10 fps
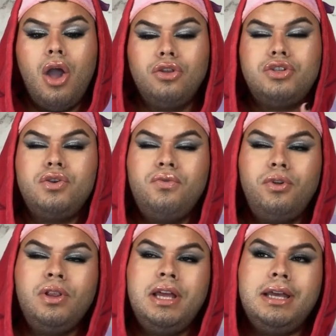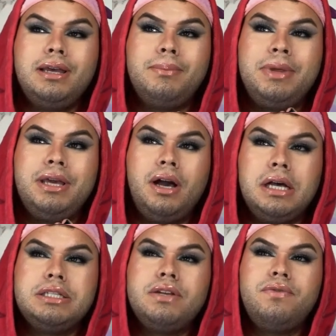Do you feel like
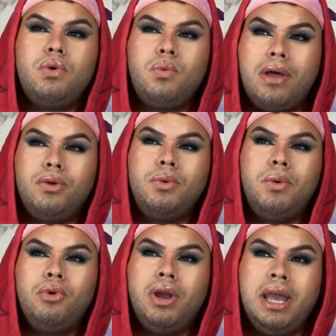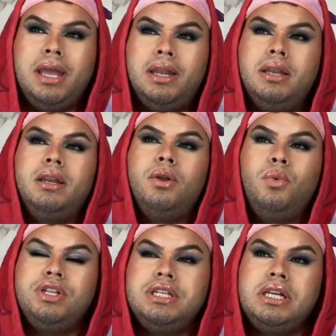because of the weather we were in,
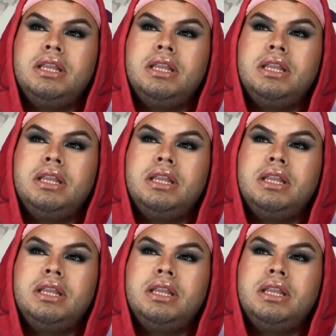we didn't